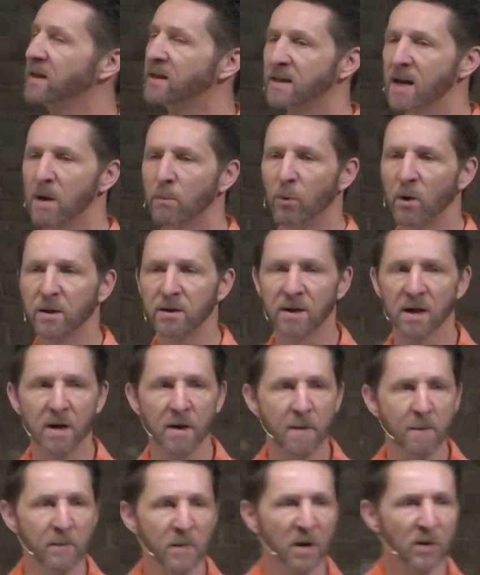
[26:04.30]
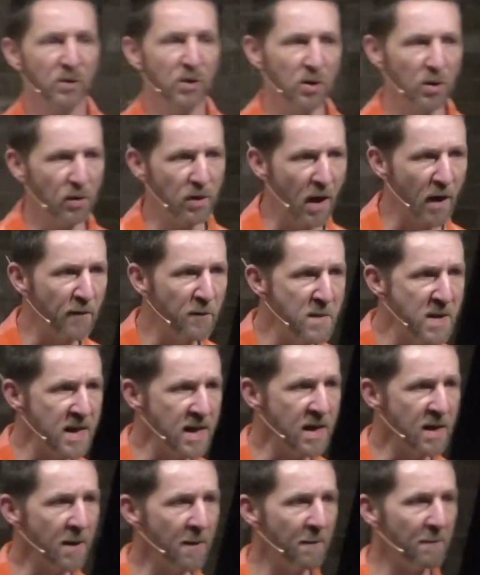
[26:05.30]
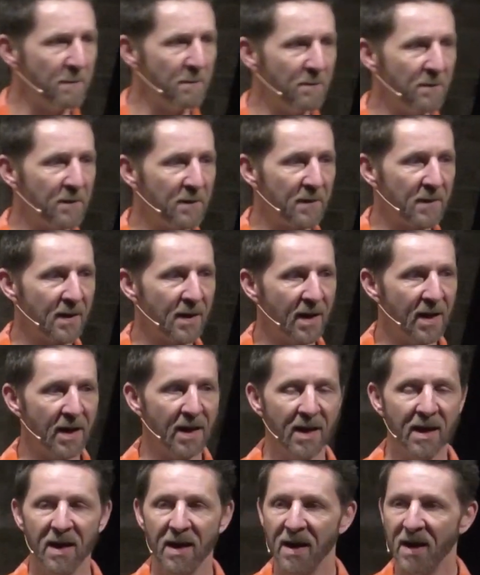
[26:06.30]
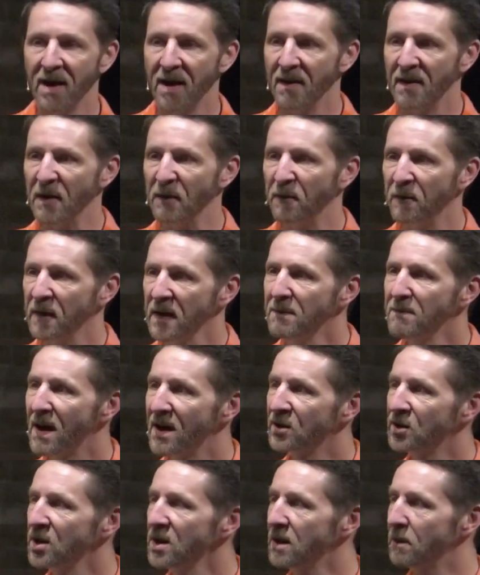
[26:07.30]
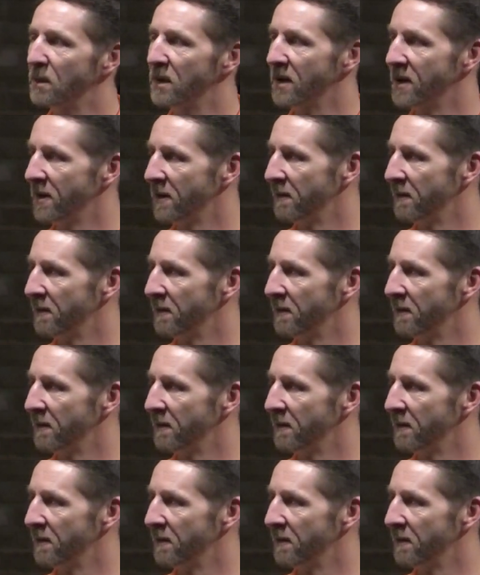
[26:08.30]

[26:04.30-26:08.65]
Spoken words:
he said was, "Do you love me? Then feed my sheep."